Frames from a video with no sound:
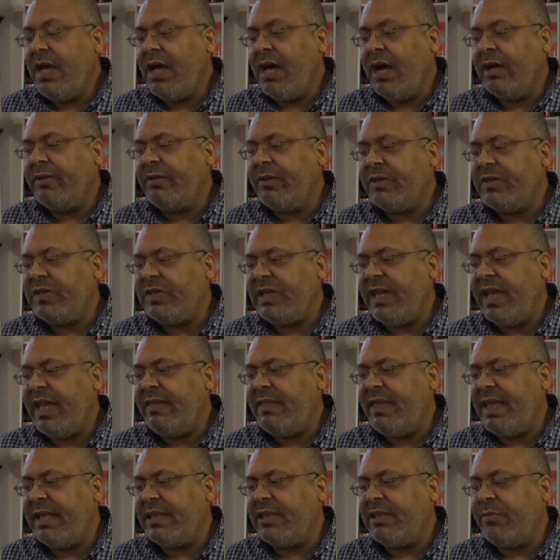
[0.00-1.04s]
Others say
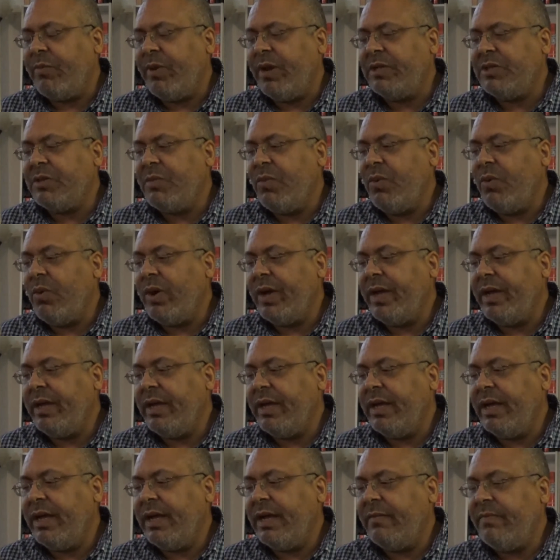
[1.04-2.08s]
that the razor boy
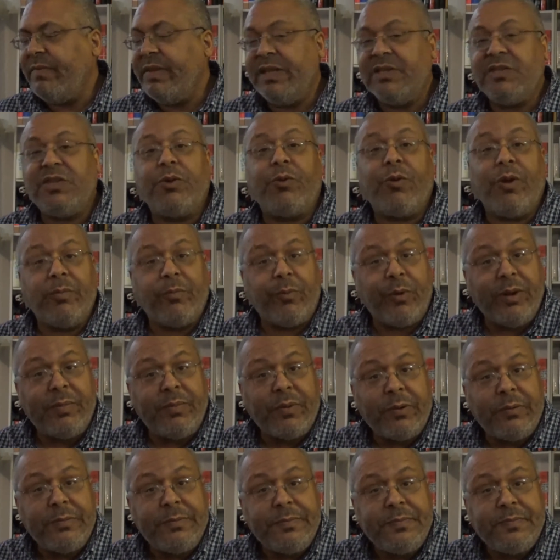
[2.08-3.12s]
is the Grim
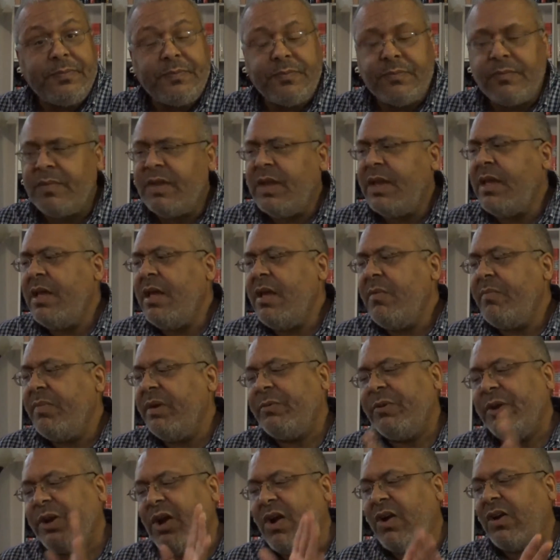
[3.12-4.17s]
Reaper. But
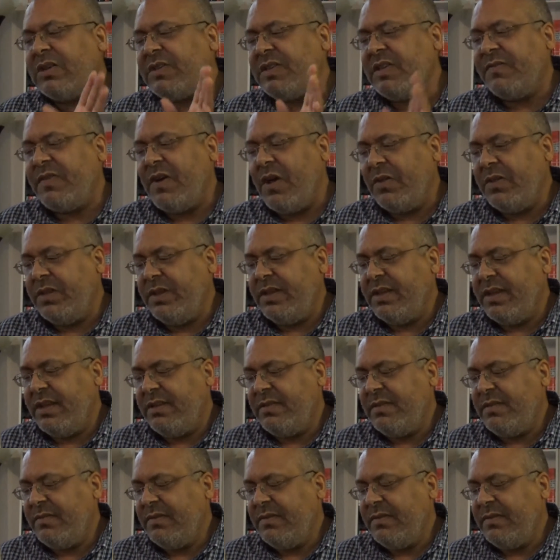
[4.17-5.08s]
regardless of all the